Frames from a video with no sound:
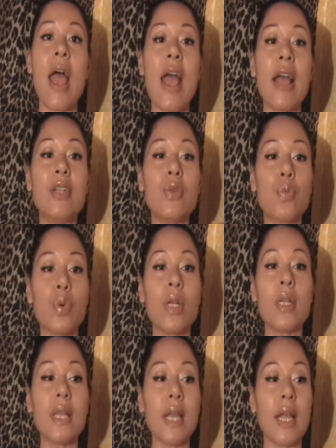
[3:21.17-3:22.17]
and
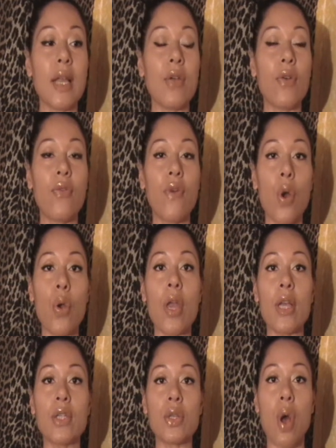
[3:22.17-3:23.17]
really
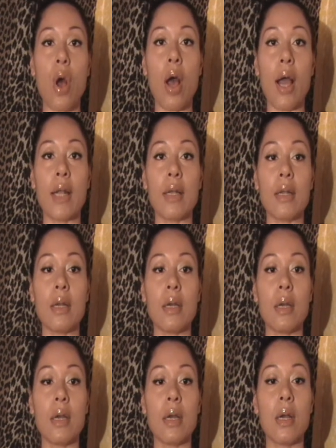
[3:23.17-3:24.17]
focus on
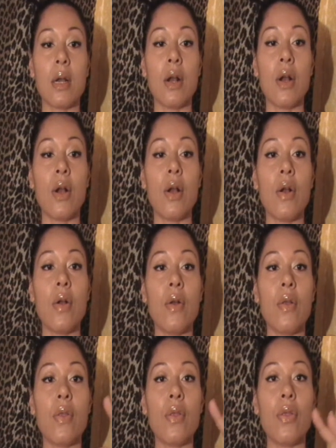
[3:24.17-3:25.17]

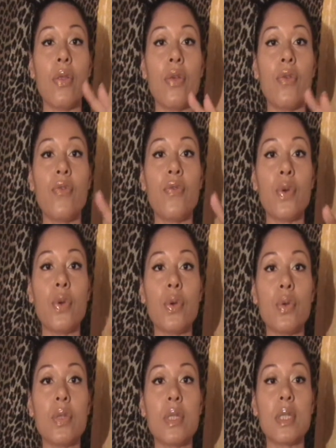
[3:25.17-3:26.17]
the
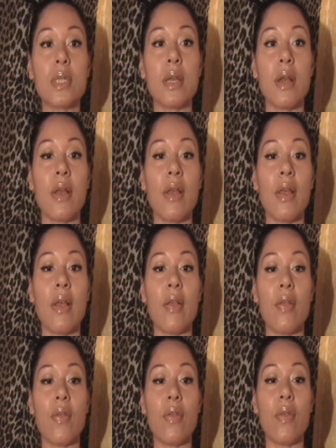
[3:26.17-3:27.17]
foods
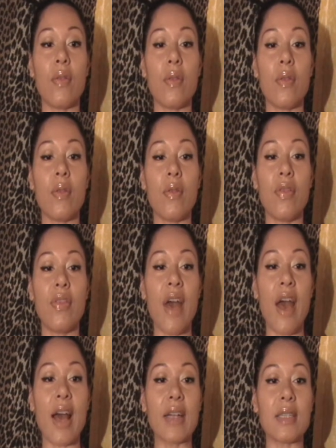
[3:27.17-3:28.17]

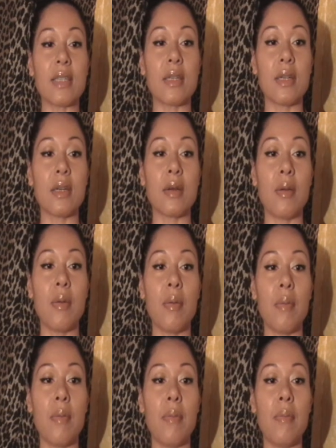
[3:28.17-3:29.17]
that
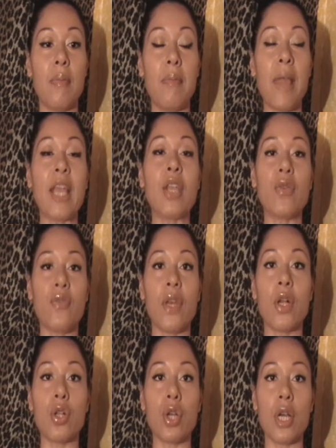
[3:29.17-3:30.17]
make you
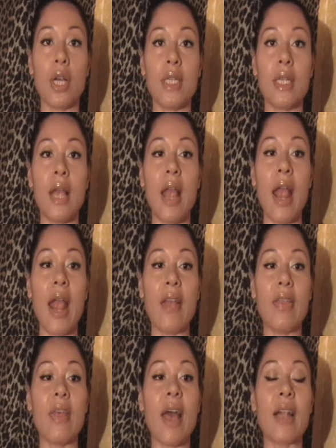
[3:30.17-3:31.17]
feel good
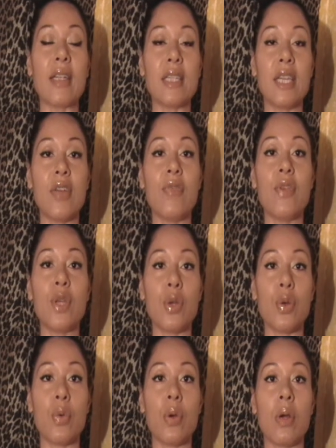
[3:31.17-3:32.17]
and that give
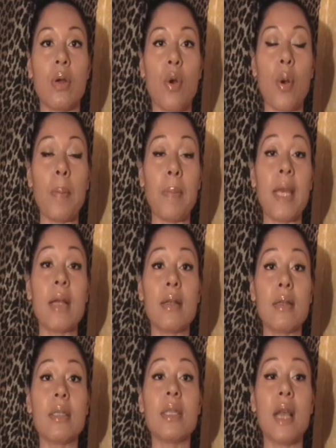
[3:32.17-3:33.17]
you, or
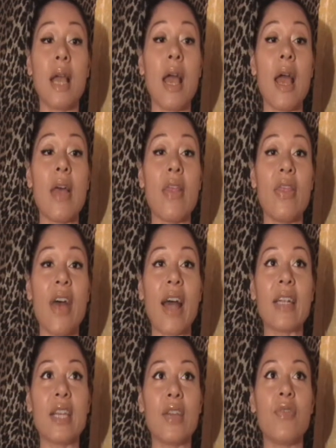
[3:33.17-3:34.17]
meals
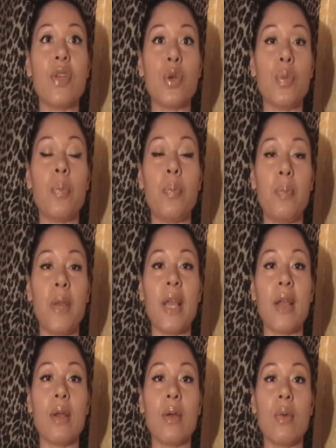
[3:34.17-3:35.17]
that give you
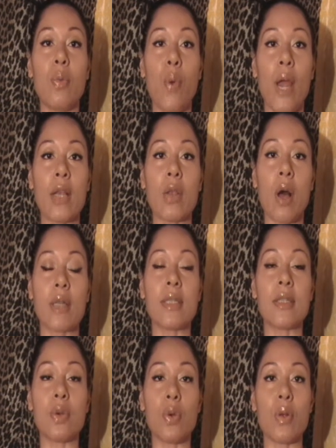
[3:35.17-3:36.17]
big weight
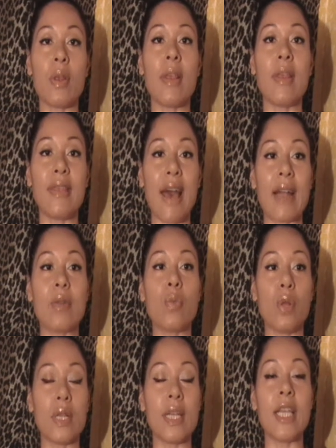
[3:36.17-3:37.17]
losses, or that
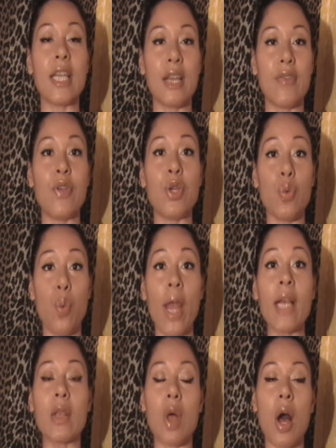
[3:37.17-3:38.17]
will give you
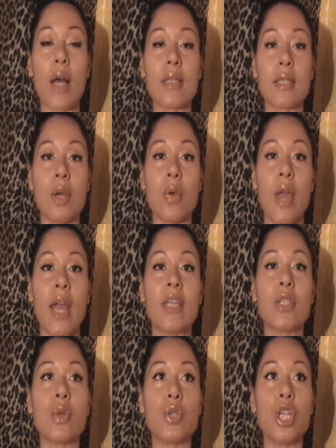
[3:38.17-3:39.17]
weight loss, okay?
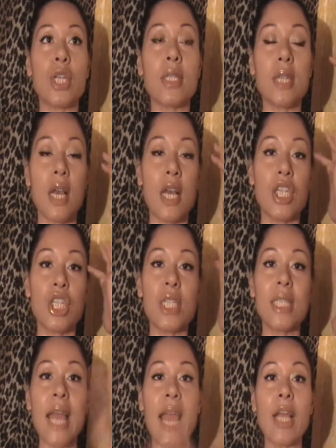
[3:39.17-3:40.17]
So just
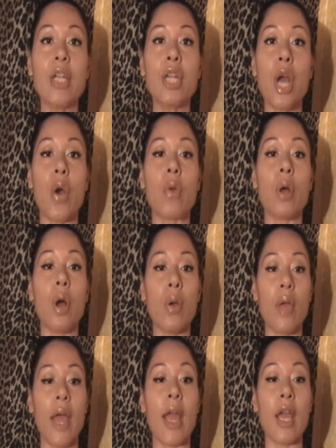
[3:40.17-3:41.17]
take a note.
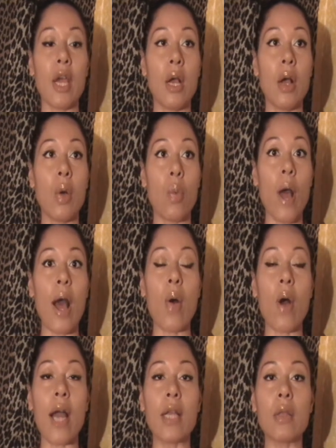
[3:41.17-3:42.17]
Okay,
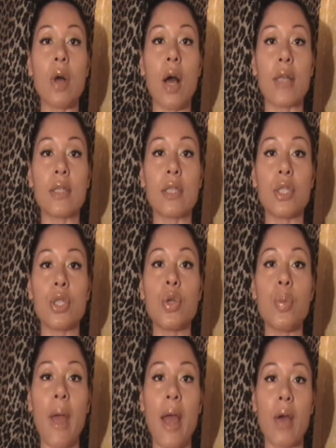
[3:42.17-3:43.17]
wow, I lost
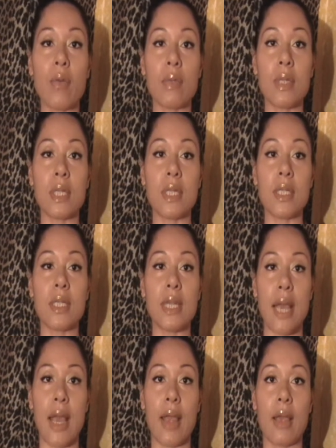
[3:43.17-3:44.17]
2 pounds
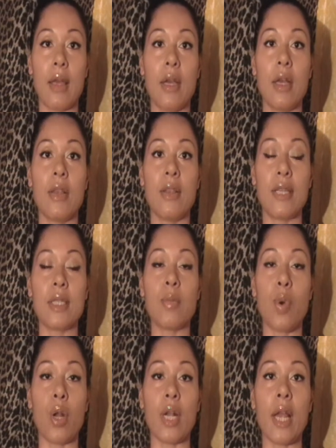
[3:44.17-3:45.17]
today, this
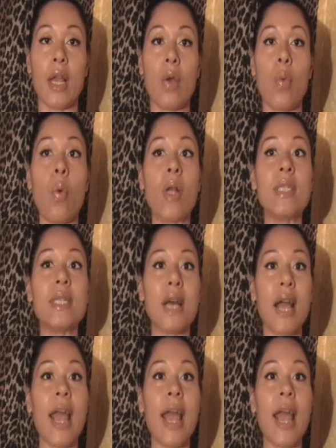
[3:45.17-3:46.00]
morning. What did